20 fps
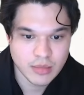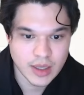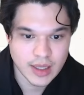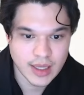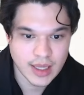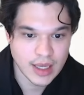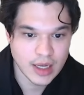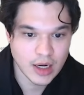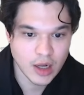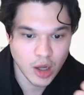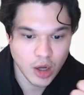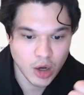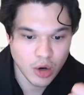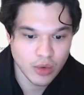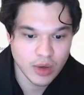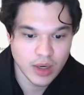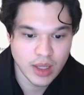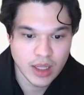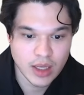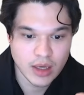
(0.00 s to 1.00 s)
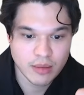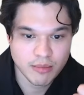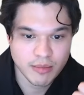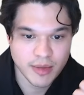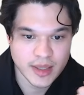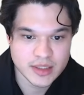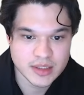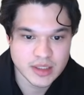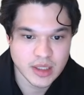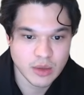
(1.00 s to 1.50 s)
again, hone in
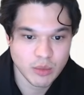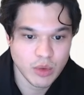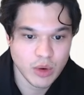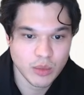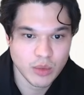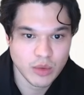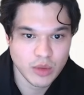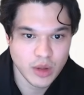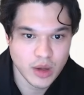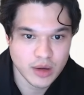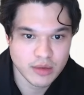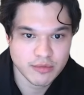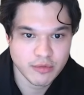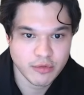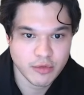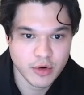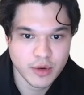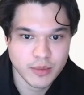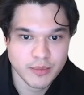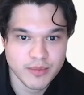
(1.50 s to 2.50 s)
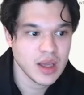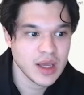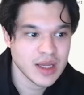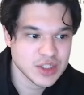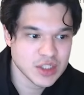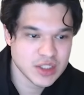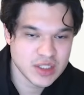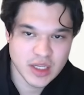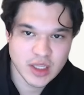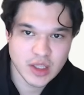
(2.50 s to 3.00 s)
basically what we're looking for.
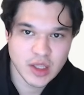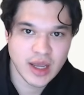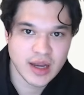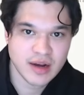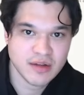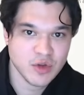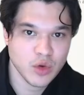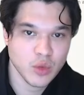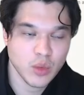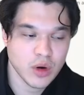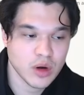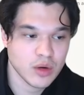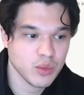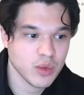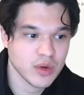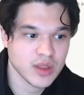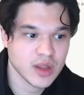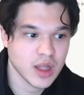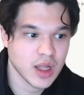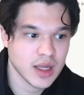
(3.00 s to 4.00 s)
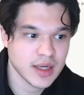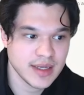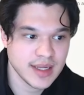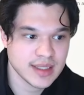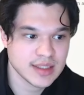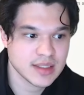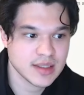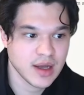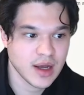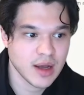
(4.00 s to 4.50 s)
And just like kind of you would with Claude
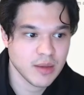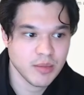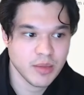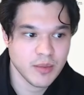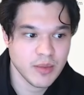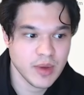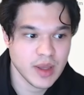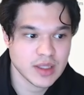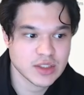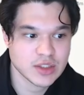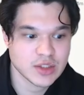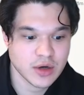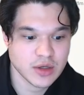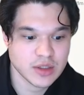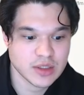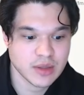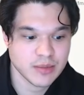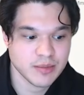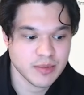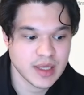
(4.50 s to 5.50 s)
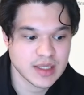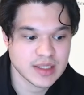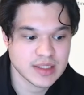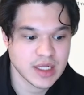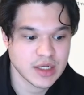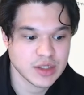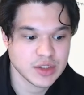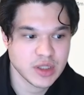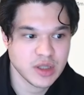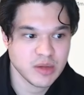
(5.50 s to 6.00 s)
Desktop, it starts to
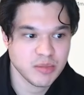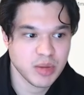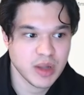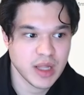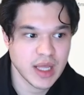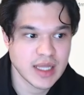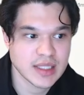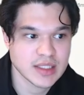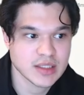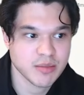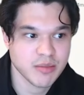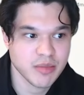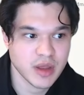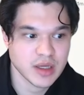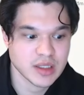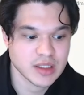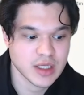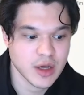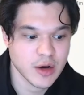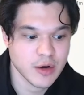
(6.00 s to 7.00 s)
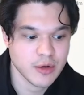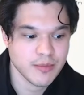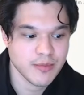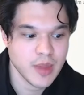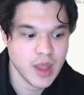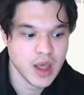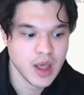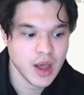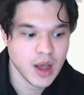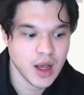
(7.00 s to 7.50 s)
essentially plan some things out.
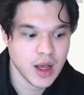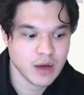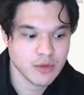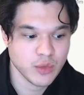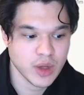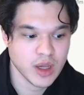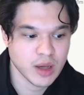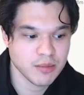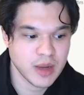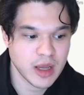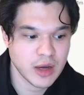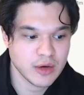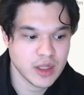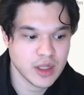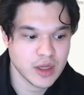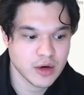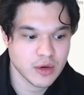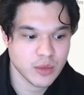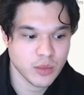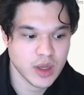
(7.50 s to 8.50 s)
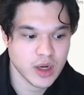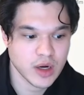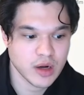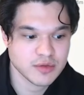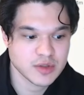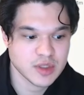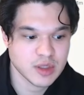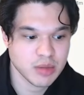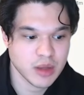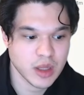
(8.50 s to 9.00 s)
If we come down here, we can
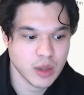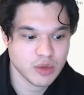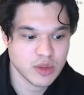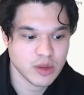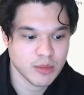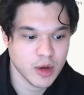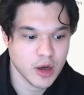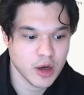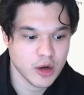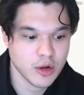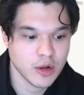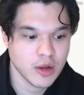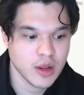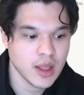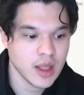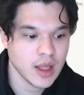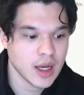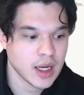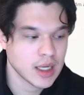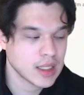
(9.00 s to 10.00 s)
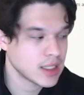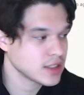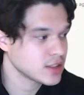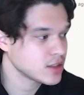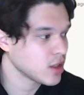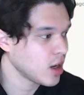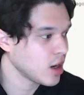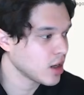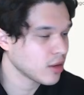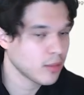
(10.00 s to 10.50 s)
obviously play with the model.
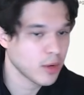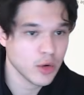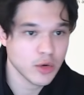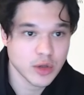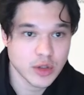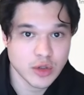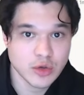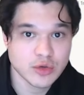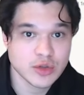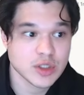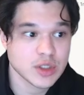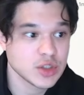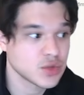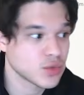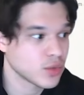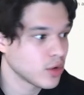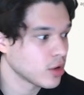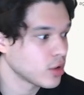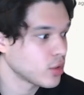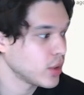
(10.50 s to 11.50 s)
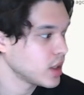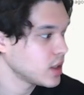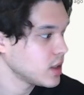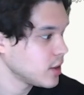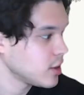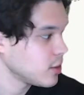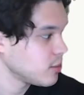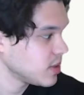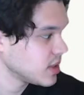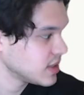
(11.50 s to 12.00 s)
Let's talk about usage real
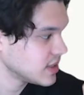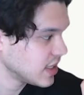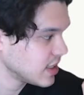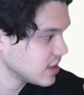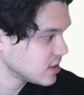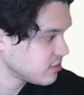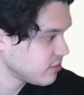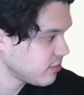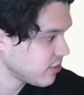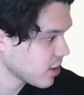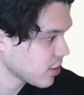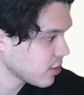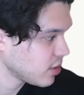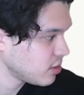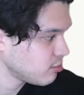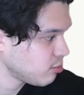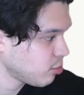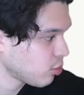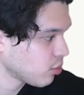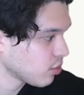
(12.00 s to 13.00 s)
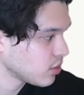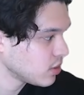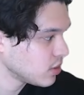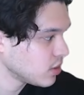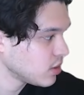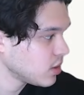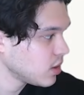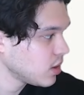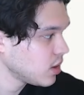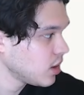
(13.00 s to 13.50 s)
quickly here, because that is very important